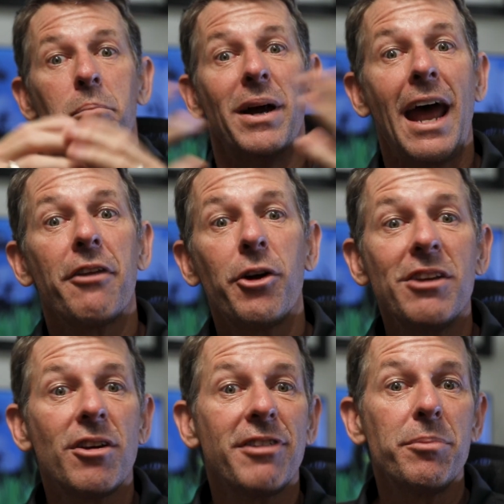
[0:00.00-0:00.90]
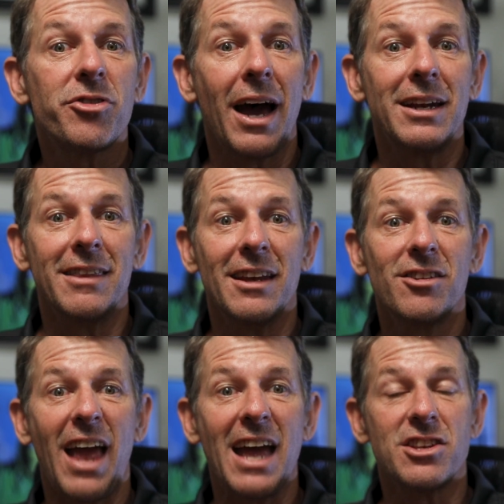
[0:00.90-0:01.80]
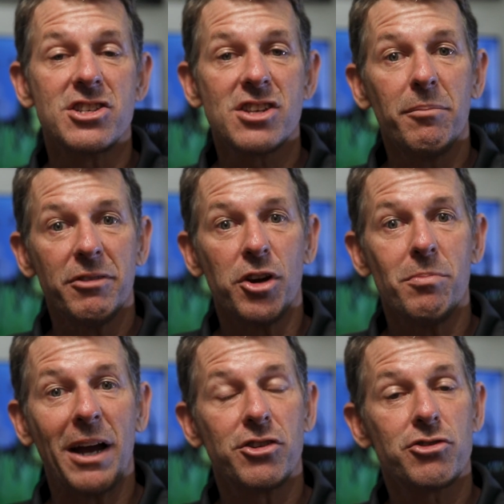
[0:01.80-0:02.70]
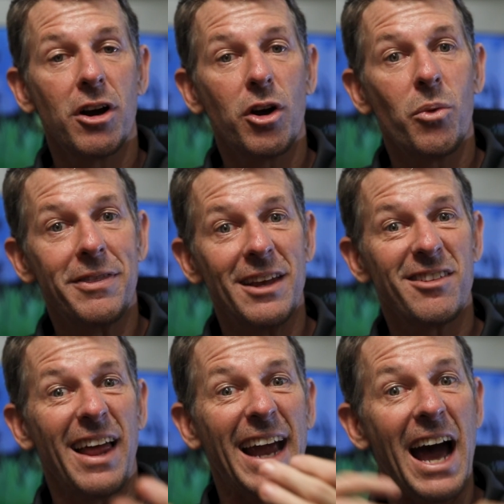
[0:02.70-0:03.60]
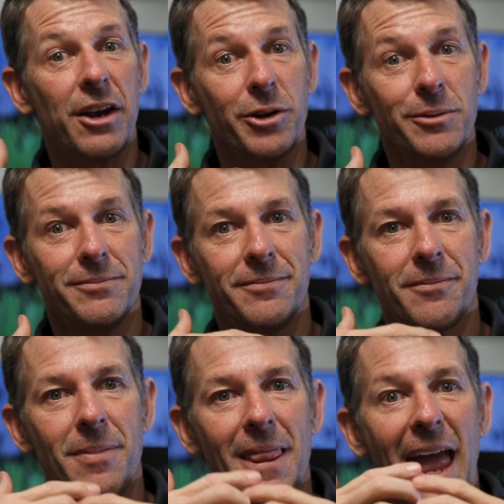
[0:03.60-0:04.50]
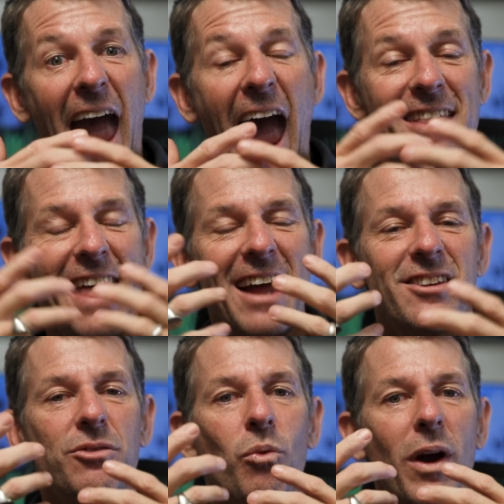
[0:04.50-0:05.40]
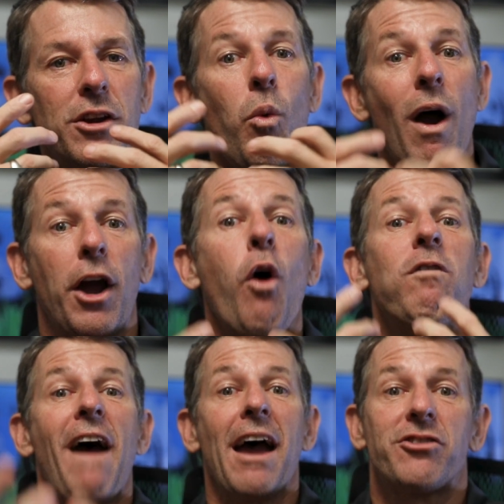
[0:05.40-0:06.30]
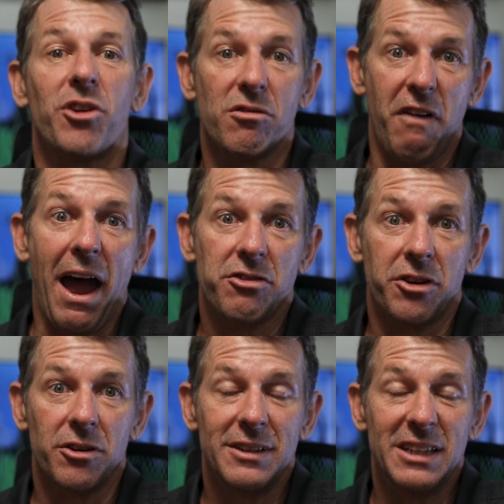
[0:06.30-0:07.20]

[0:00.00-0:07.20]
But now there is a flip side to this, and some of you may struggle with this like I do. And that's where you want to go faster and faster.